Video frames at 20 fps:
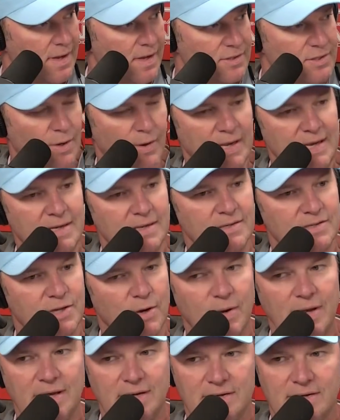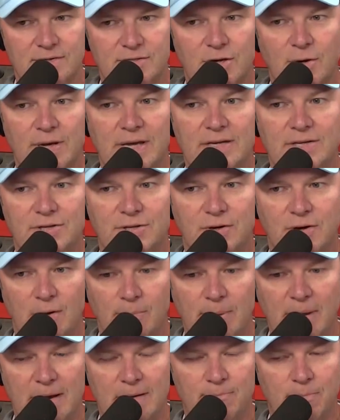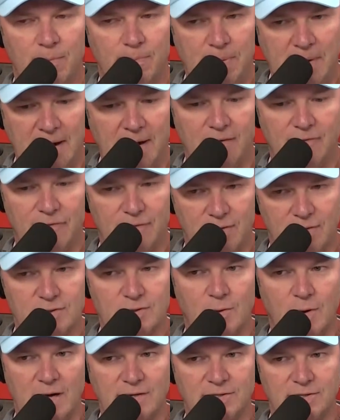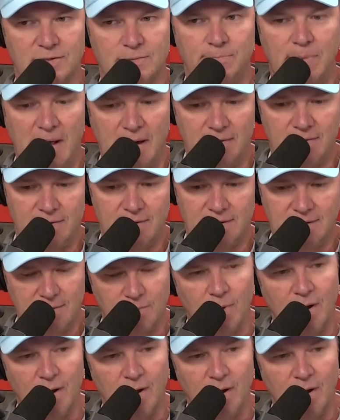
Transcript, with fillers: I so had he, to so know he, they're So he should have been prepared for those questions better he than he was.